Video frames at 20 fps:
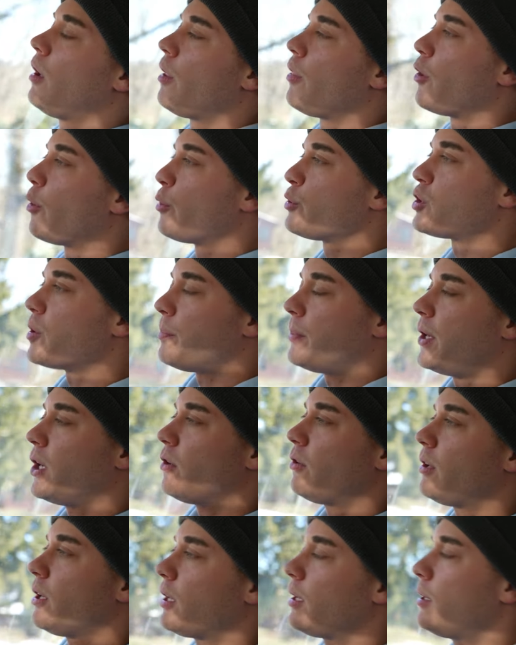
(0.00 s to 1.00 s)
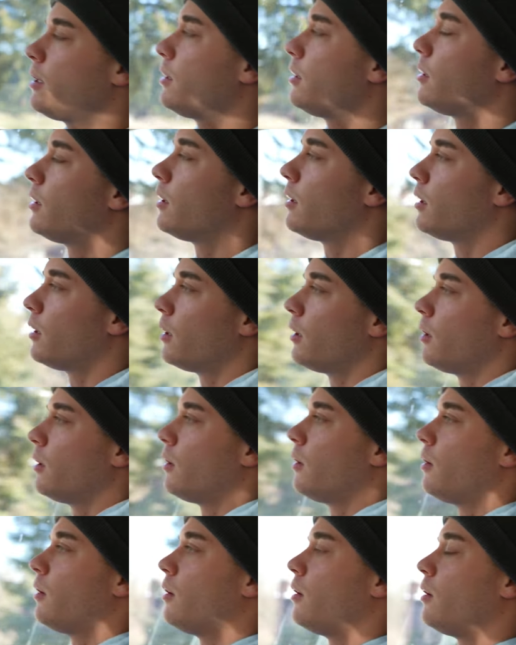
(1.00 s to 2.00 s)
There was a period,
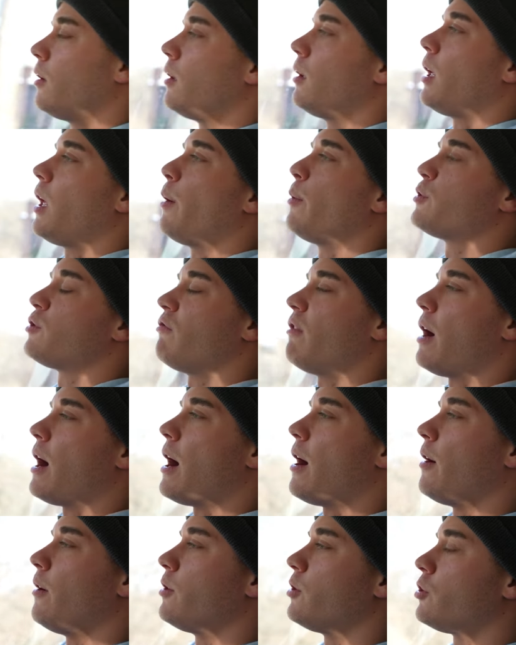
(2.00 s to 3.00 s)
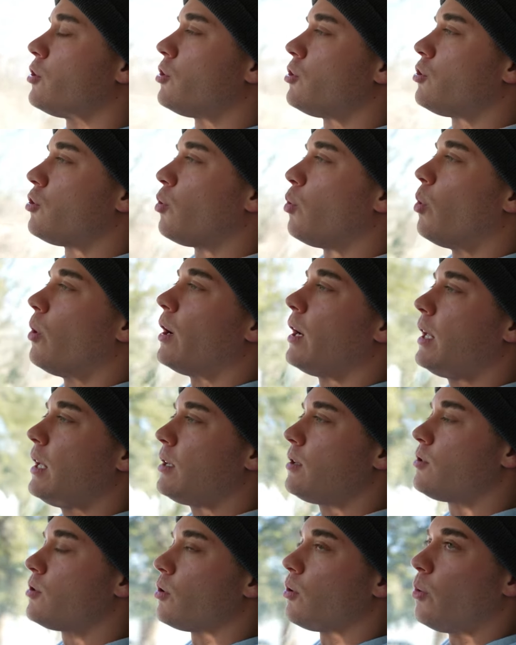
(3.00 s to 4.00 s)
it was around
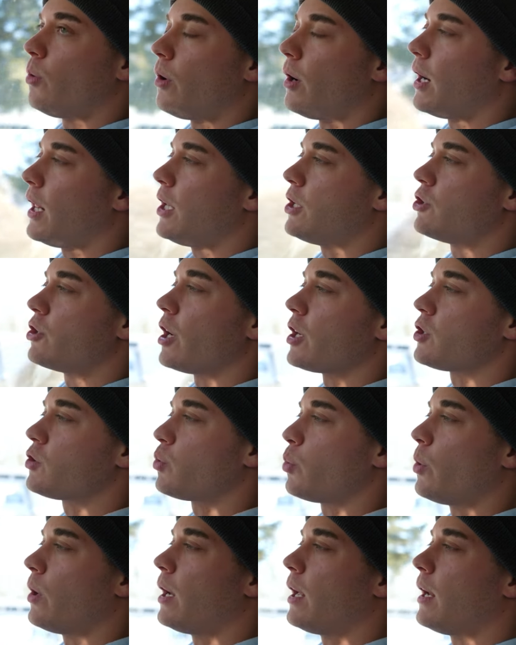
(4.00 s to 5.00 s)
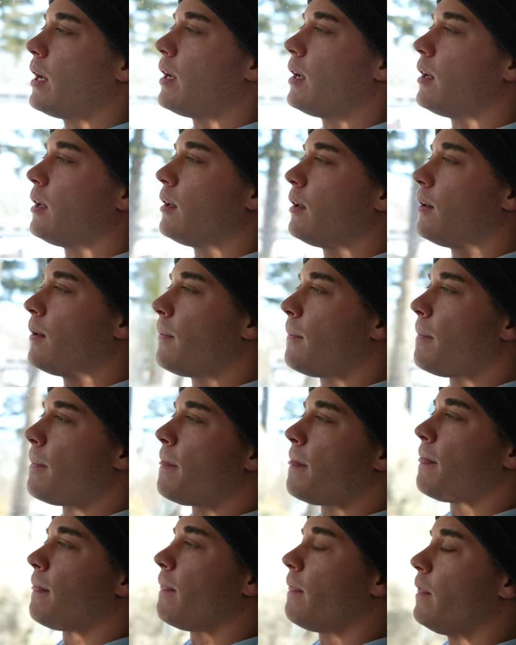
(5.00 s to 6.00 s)
2020, just when
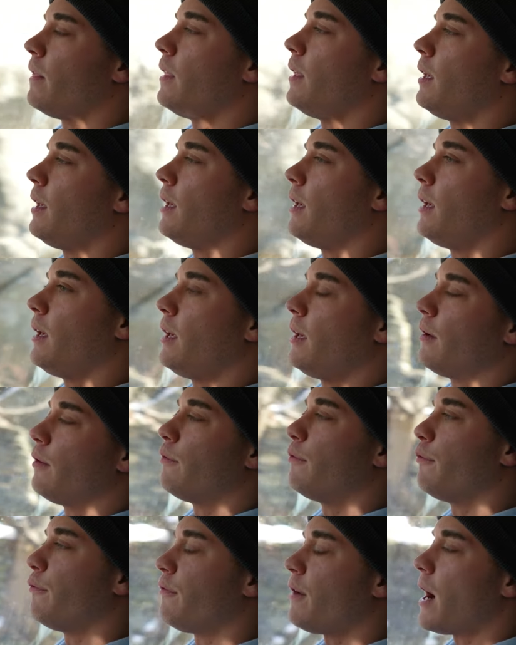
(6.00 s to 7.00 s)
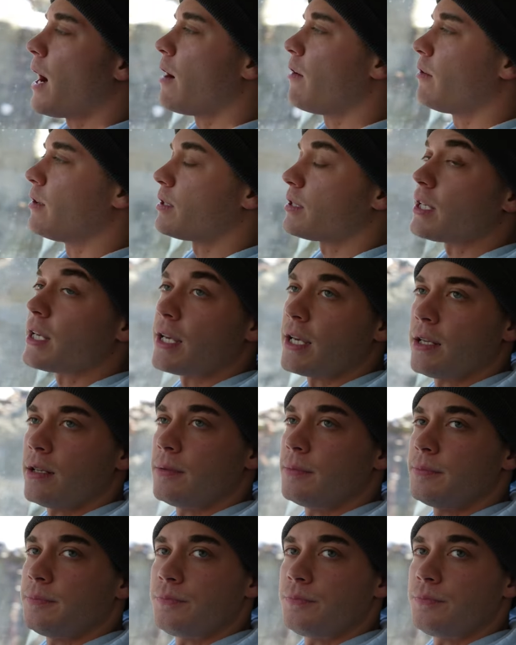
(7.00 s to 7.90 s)
the virus hit.